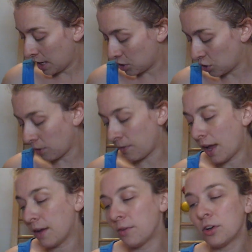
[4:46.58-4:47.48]

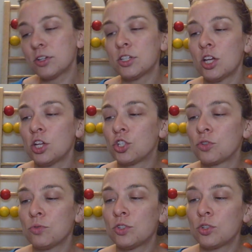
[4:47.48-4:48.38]
Survivors,
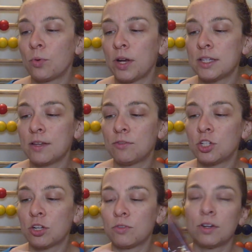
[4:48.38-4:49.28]
True Stories of
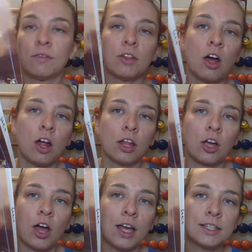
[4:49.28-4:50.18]
Children of the
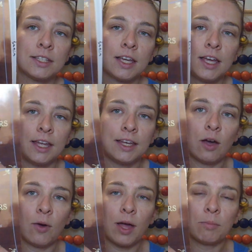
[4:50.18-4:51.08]
Holocaust. Now,
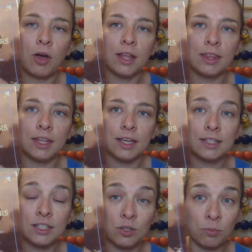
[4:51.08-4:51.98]
I bought this
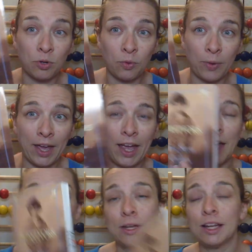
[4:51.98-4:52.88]
to put away.
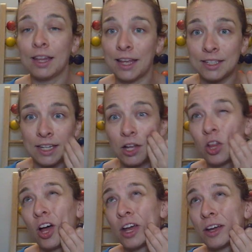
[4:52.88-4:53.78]
I've been collecting a
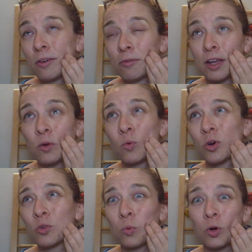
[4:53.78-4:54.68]
lot of like
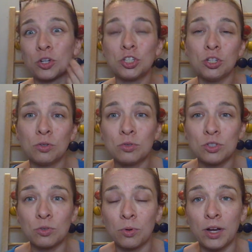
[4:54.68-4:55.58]
World War II
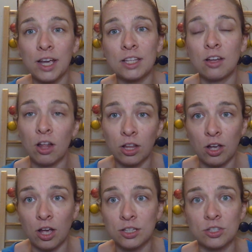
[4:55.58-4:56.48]
stories,
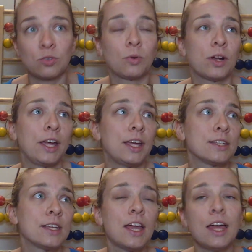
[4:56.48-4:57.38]
Holocaust stories,
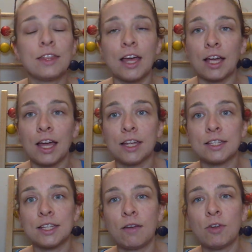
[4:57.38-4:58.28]
that kind of
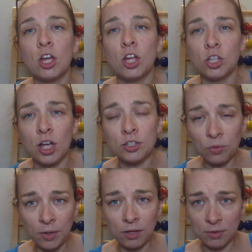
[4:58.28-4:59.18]
stuff. Not to
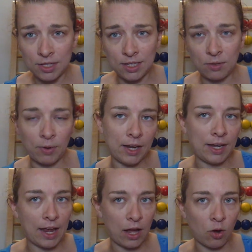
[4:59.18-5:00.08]
read with Z right
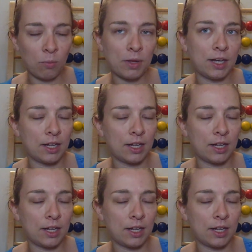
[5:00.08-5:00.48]
now, but in a